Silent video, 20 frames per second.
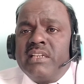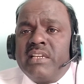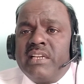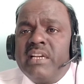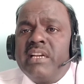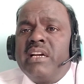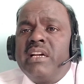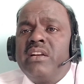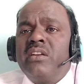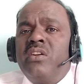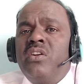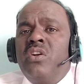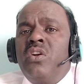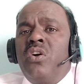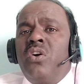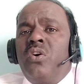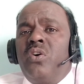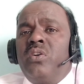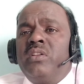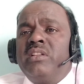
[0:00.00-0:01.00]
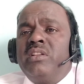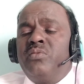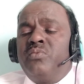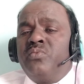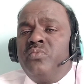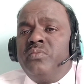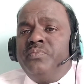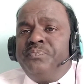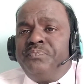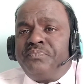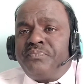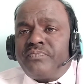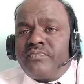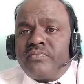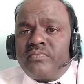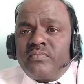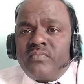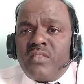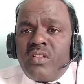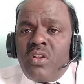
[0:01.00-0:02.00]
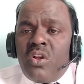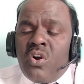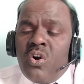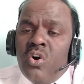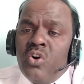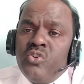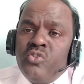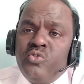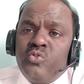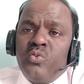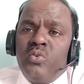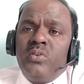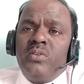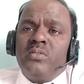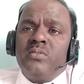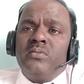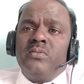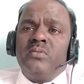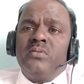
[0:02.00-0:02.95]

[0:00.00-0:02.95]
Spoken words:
care on the on your